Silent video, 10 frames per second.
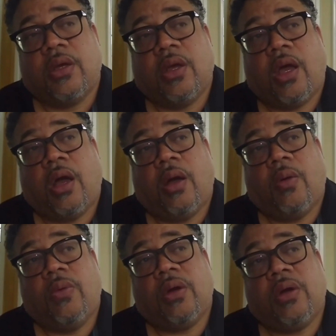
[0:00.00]

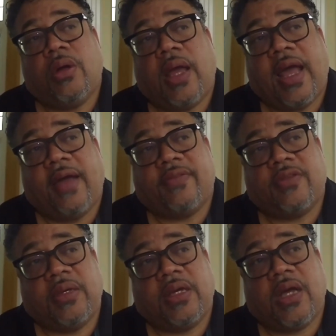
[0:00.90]
we're going to have to
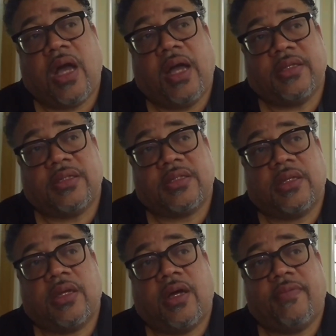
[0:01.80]
be cognizant
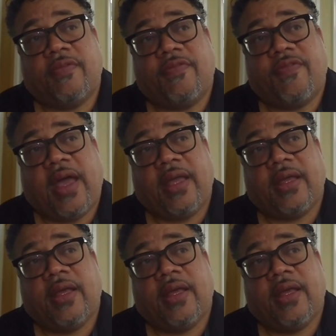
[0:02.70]
of the fact